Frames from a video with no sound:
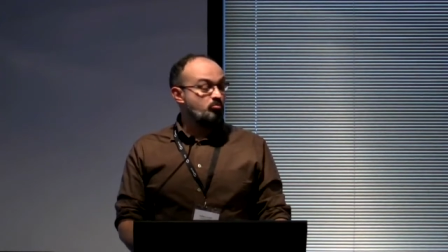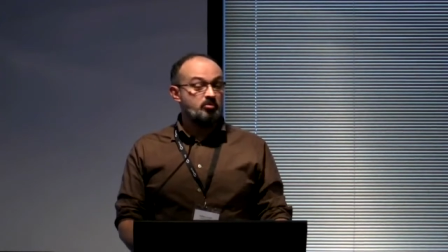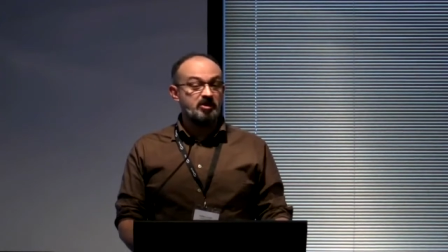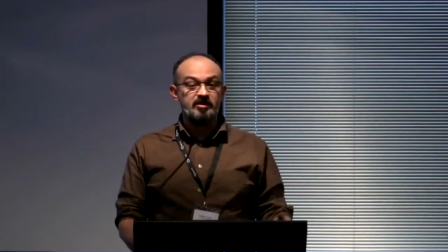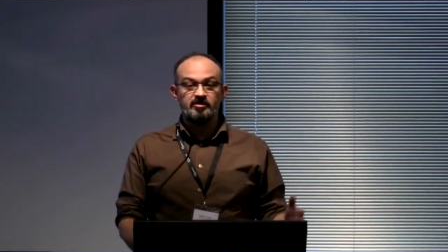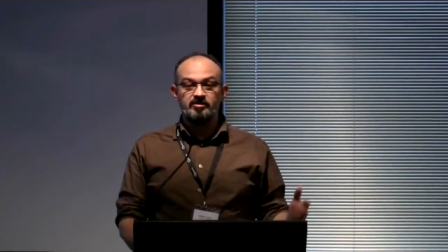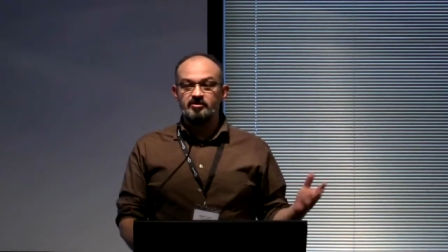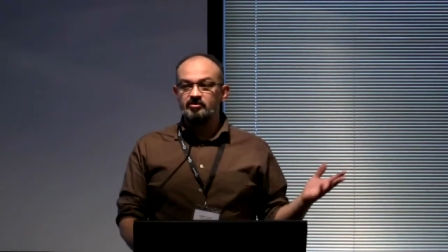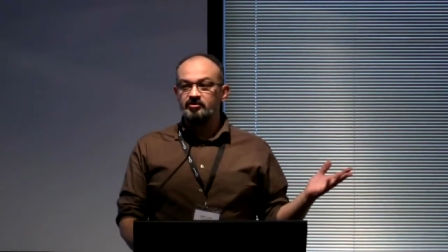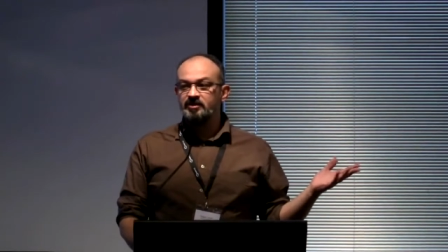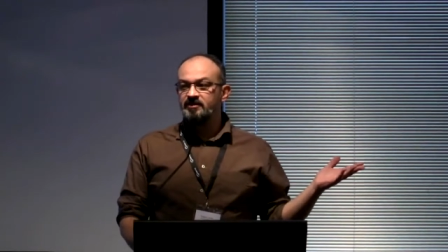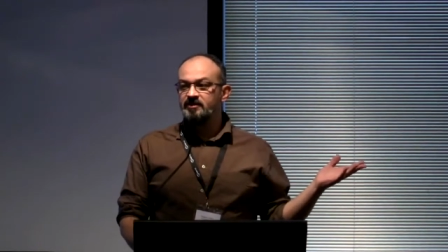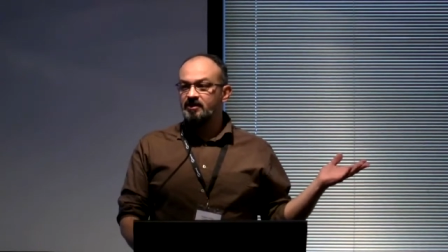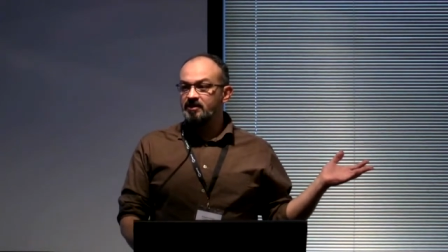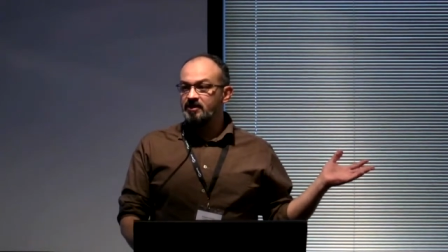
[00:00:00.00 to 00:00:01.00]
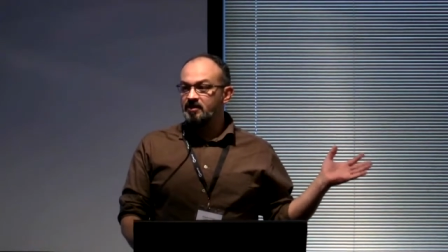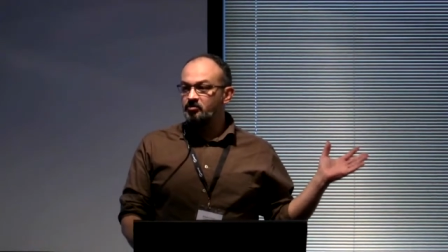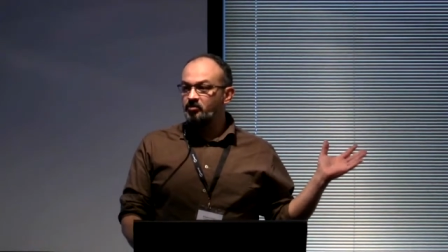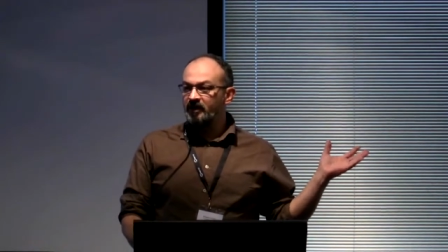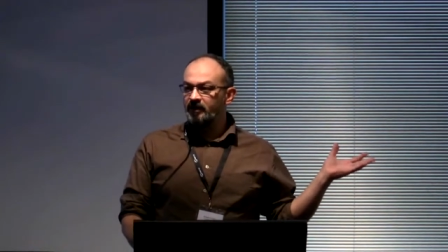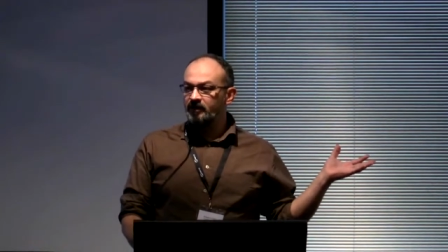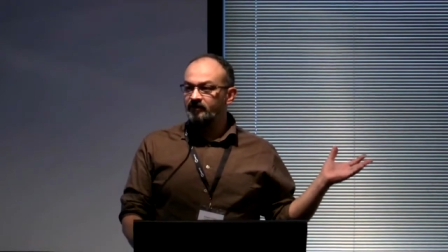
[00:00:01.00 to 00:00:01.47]
been through the teething
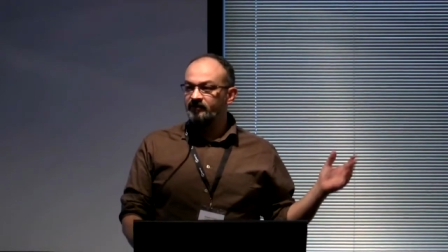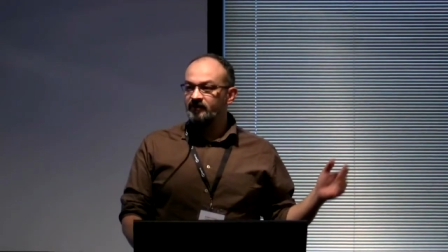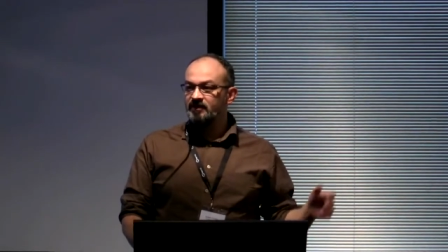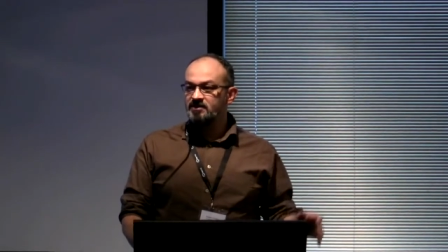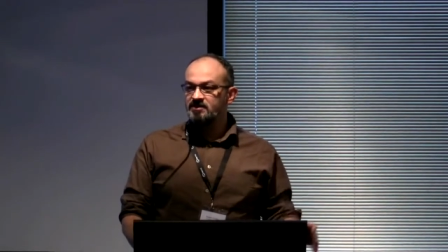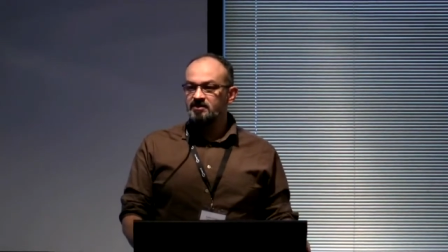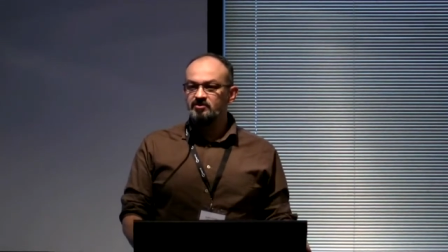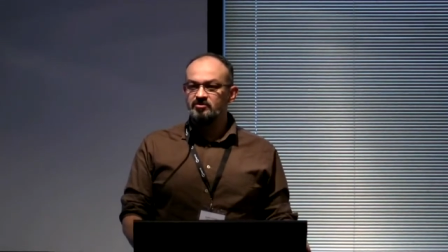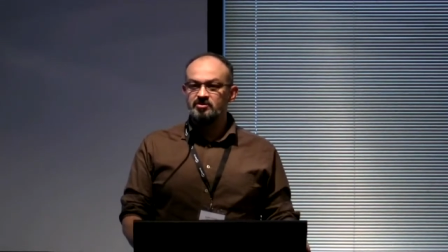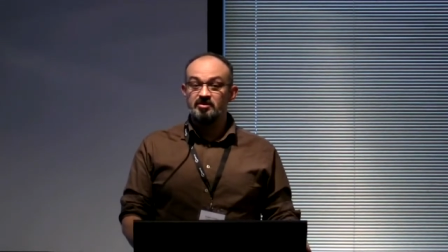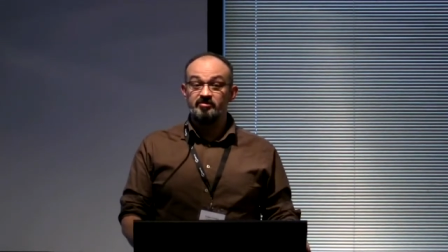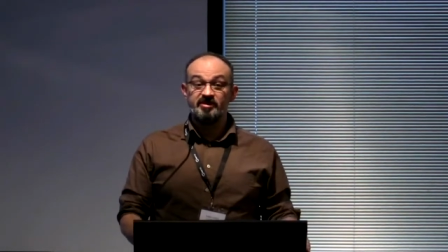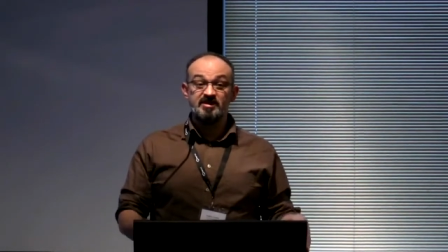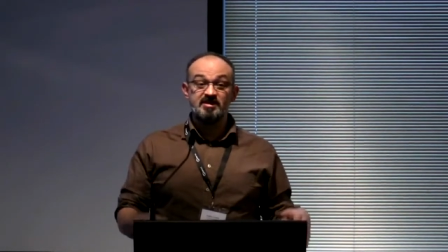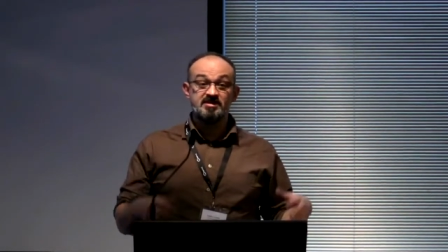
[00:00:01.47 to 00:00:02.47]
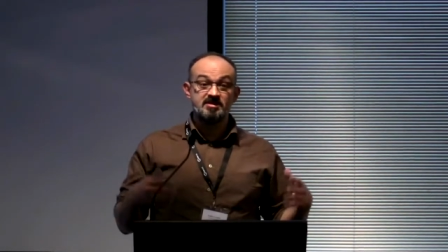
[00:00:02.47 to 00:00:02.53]
pain of this and who's already